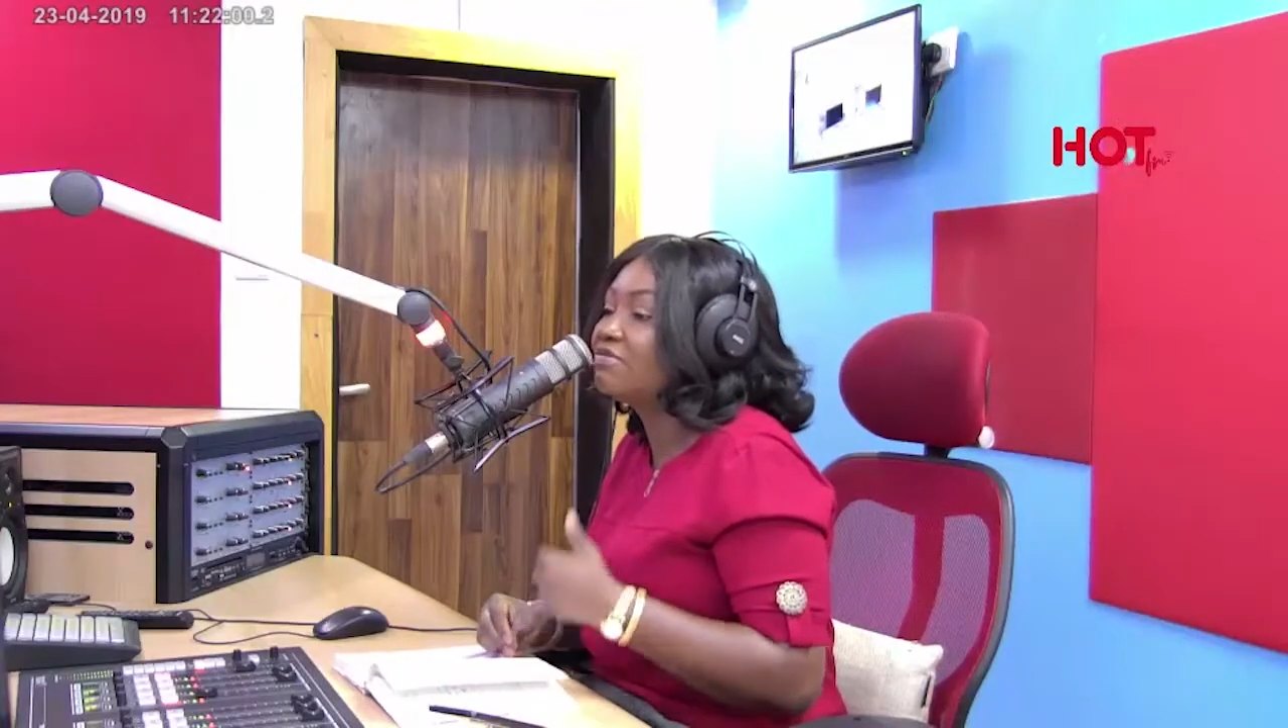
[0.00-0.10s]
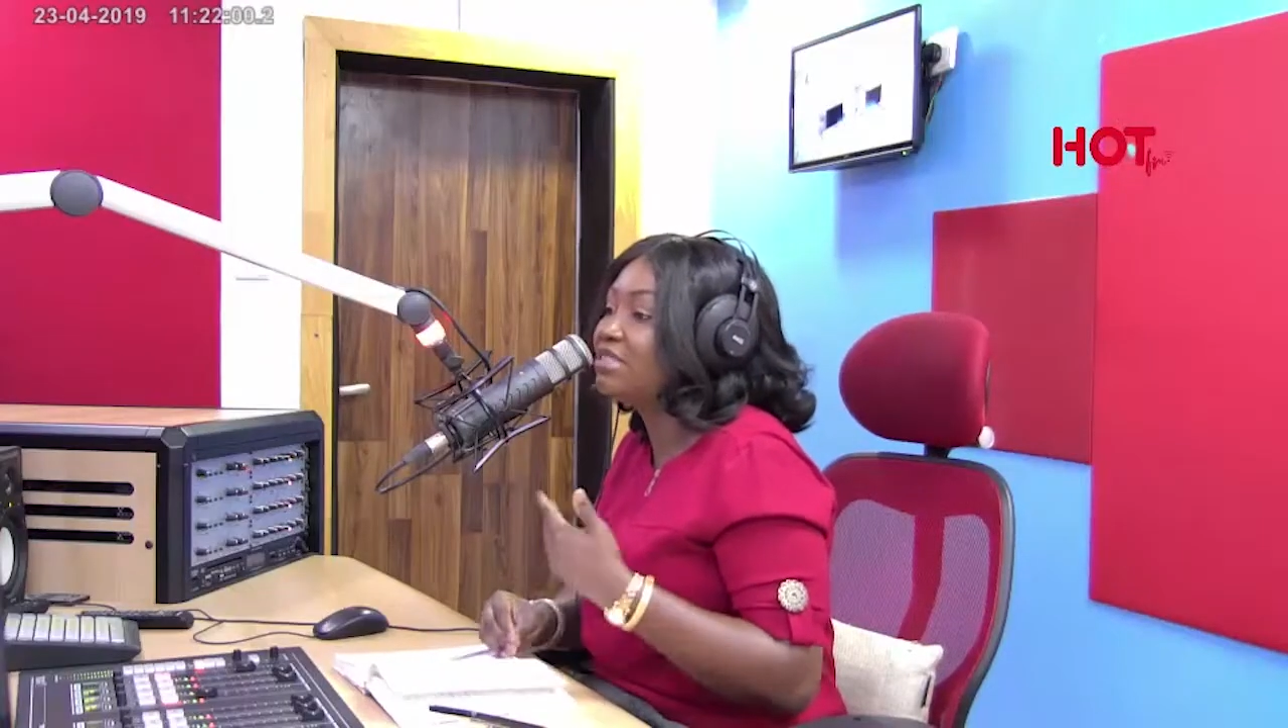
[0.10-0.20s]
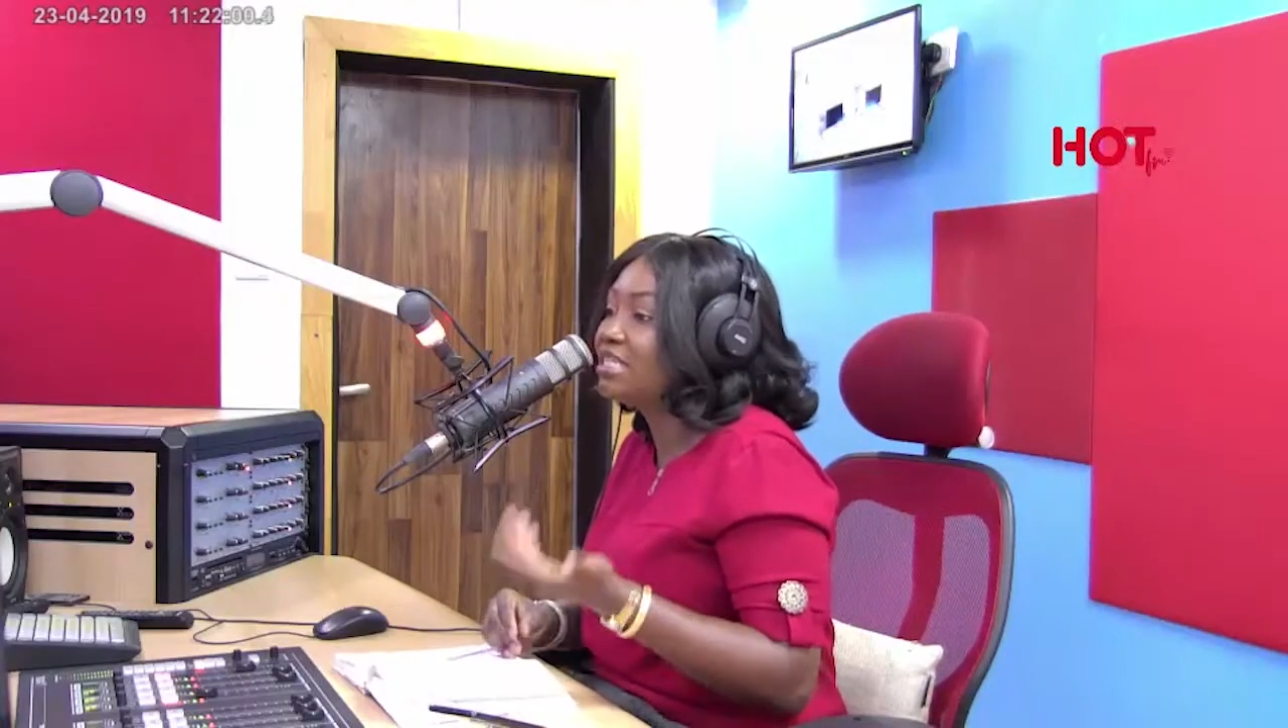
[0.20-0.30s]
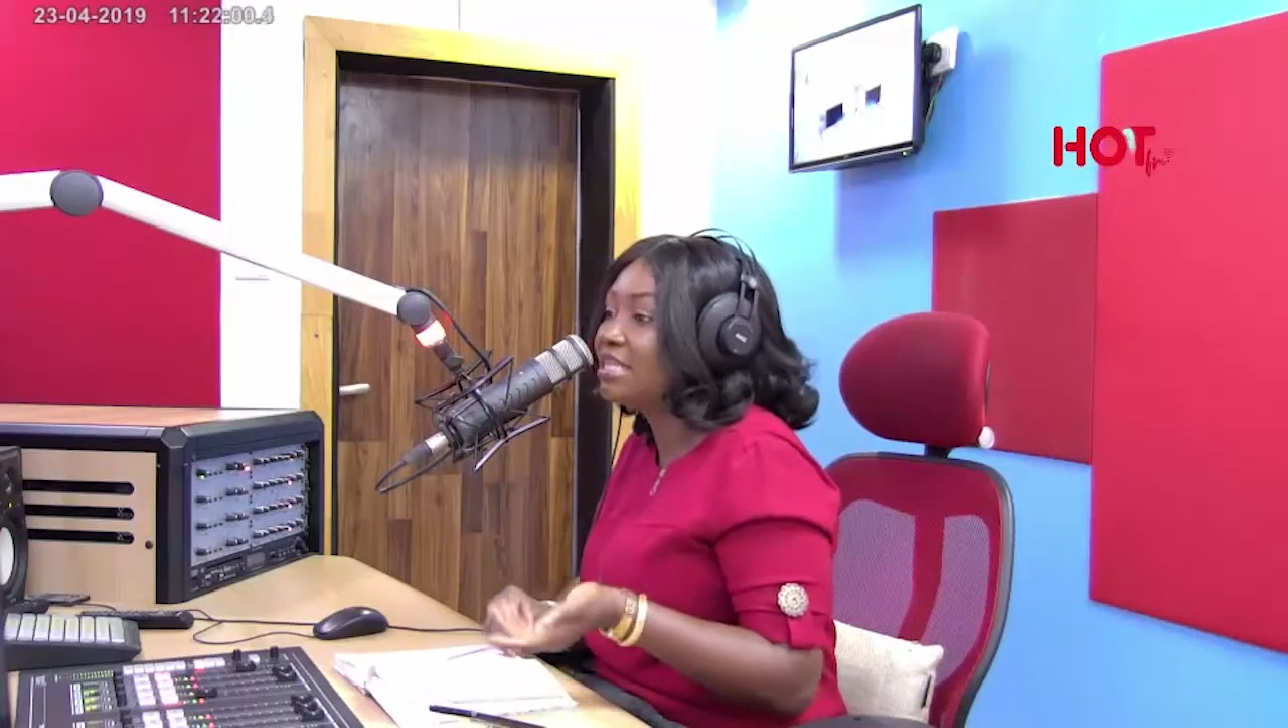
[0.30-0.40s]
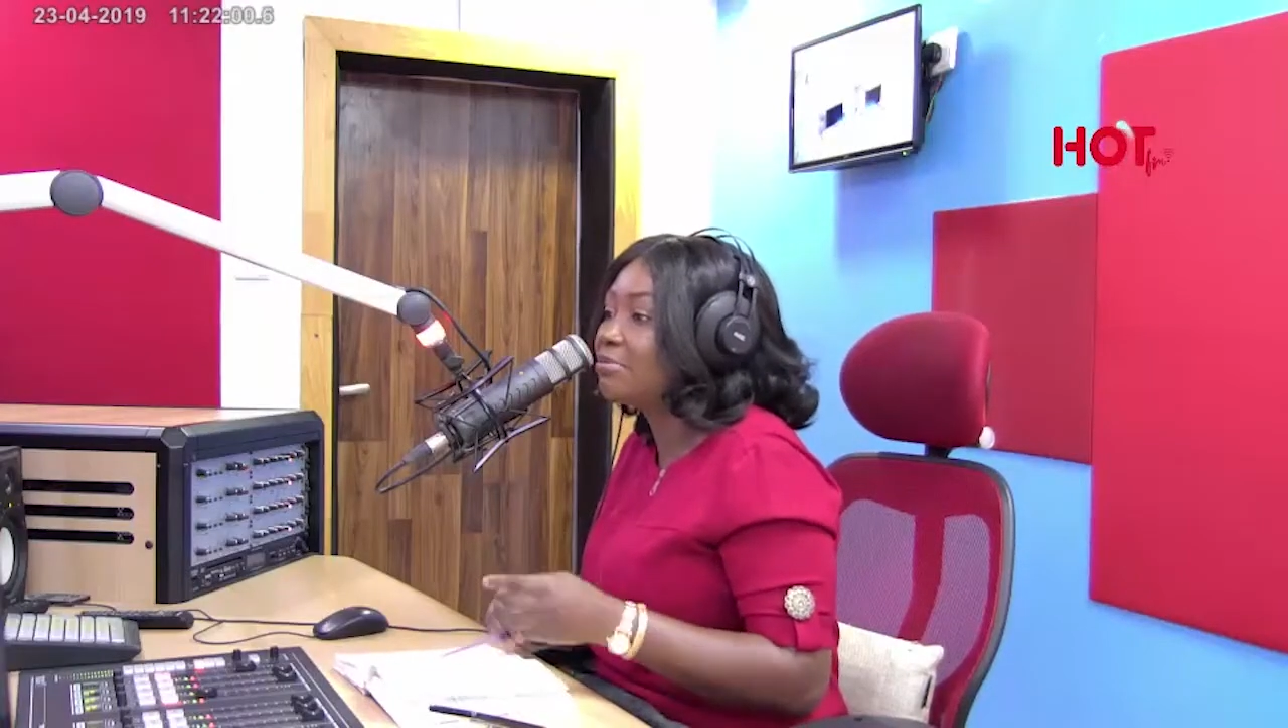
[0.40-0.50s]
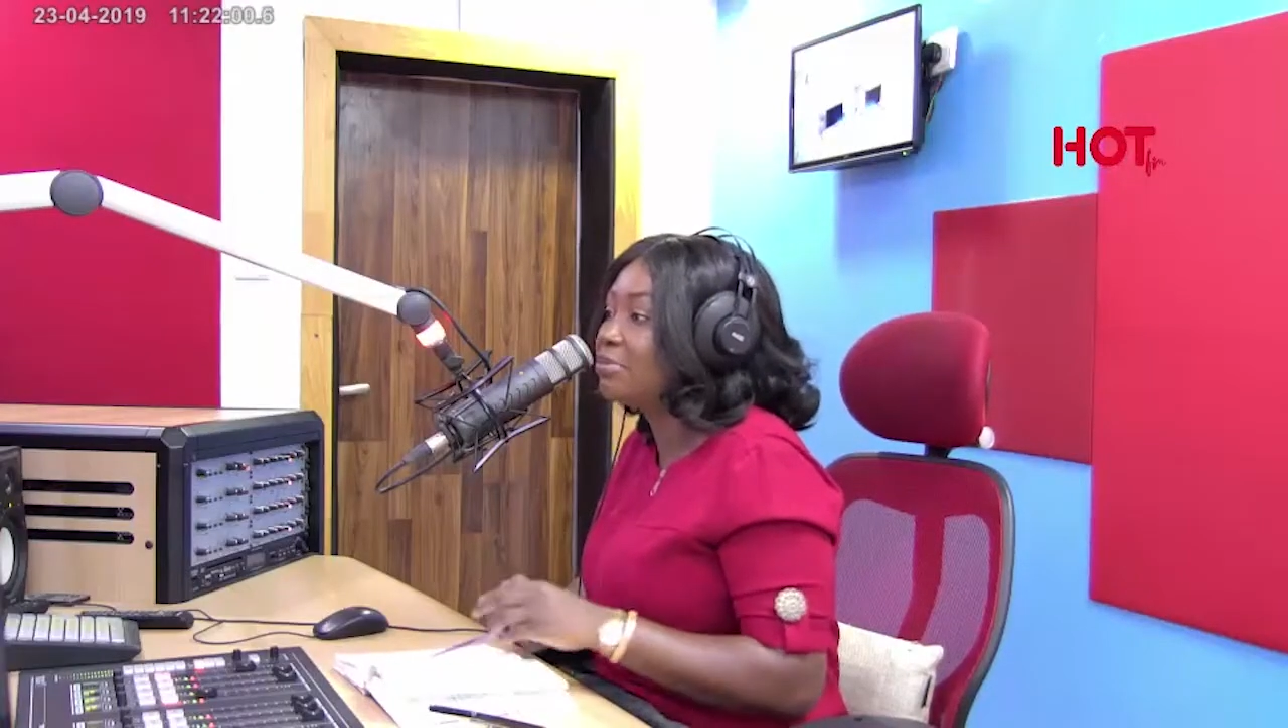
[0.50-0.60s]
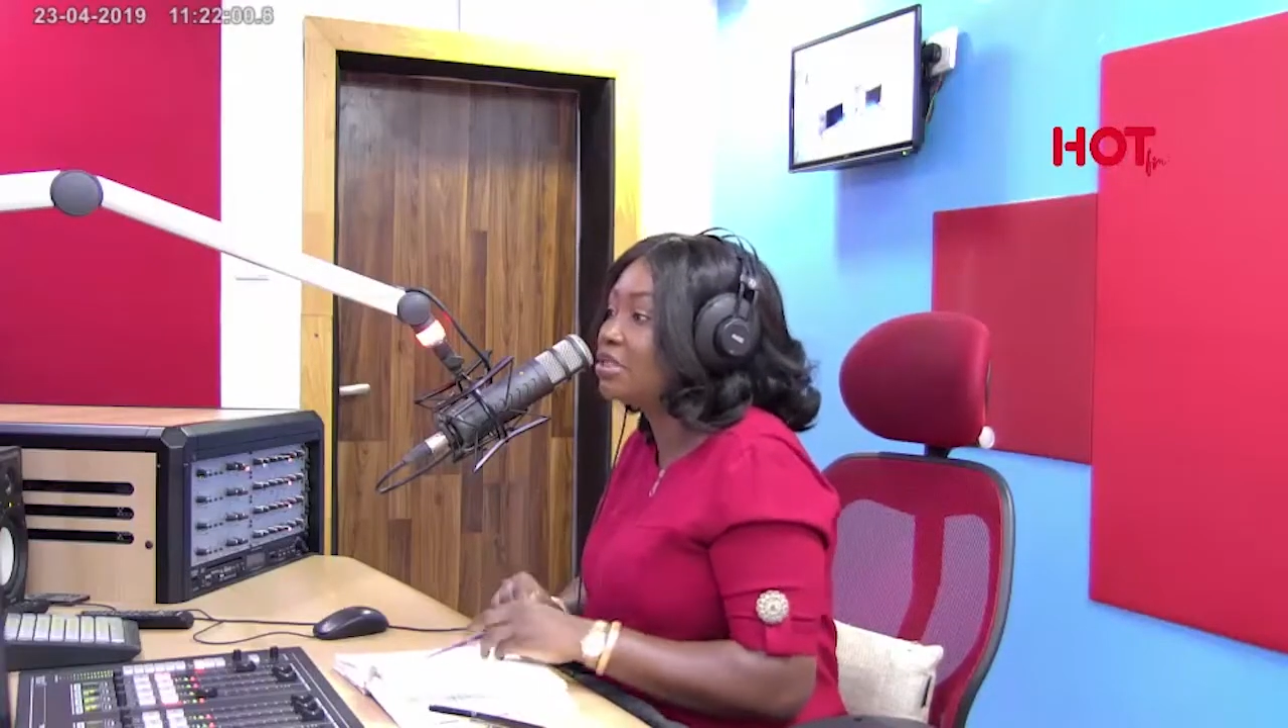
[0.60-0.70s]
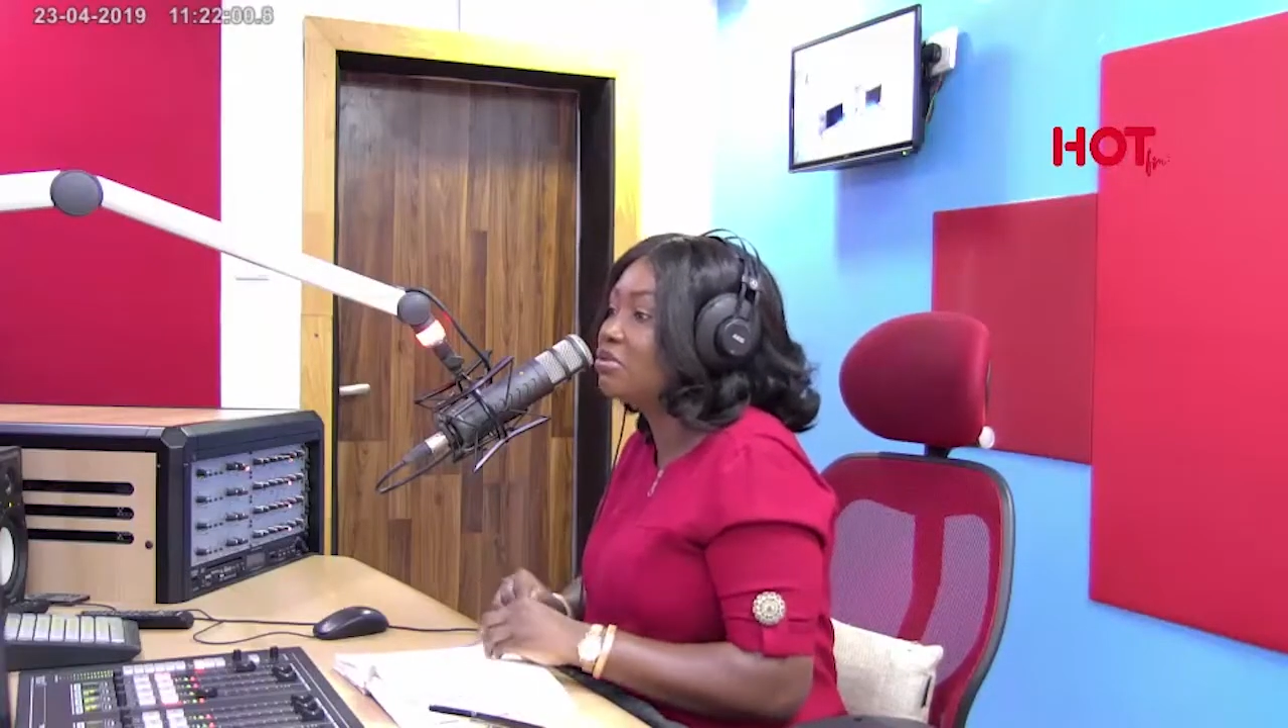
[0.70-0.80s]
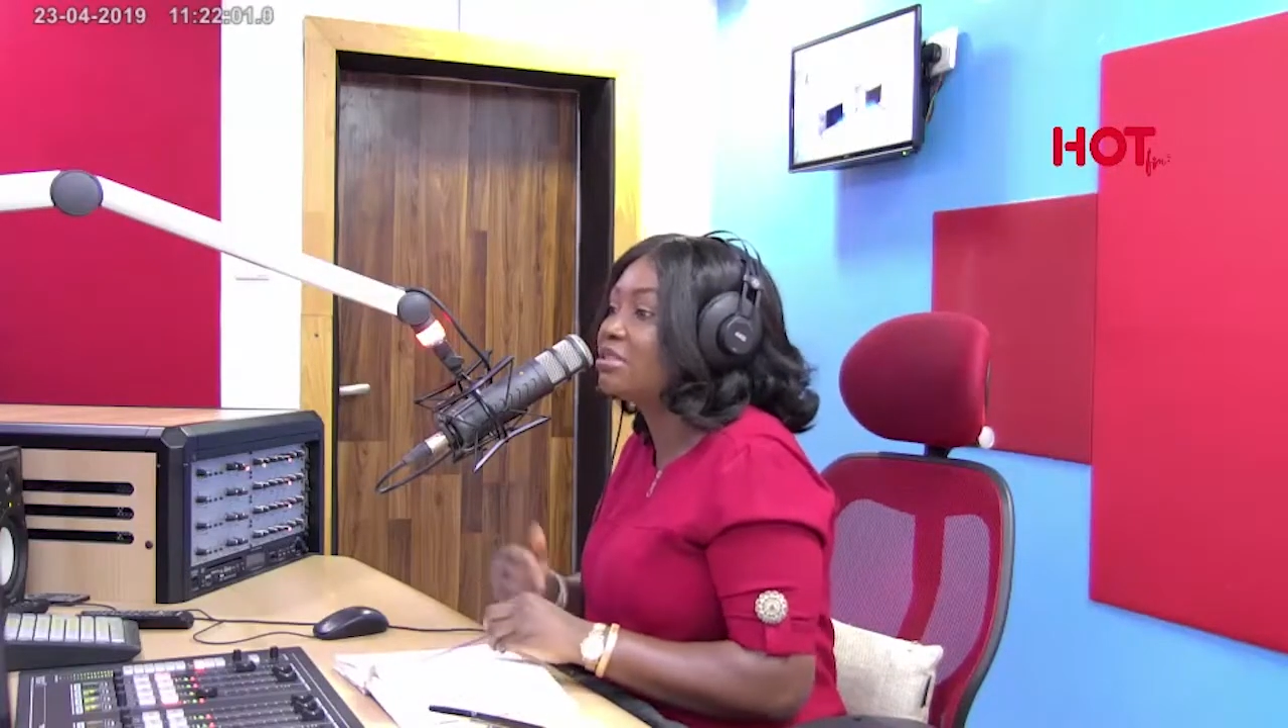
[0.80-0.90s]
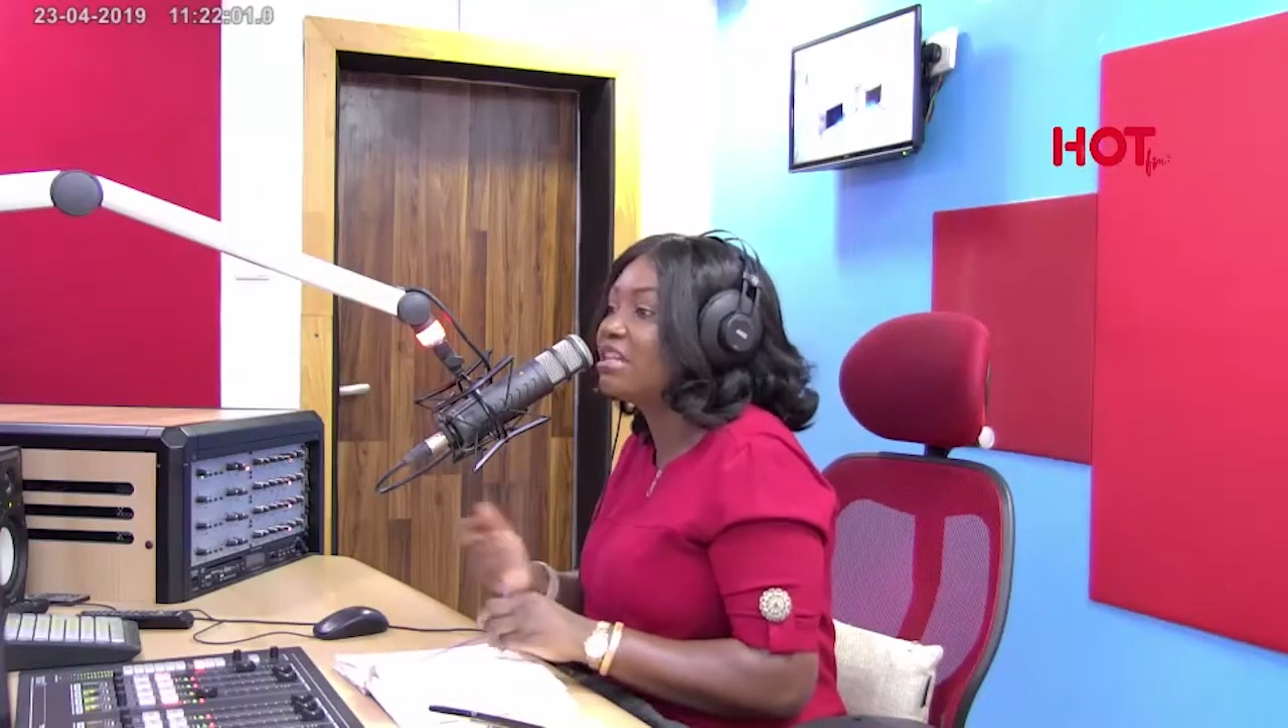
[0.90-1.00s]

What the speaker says: they've dated the person or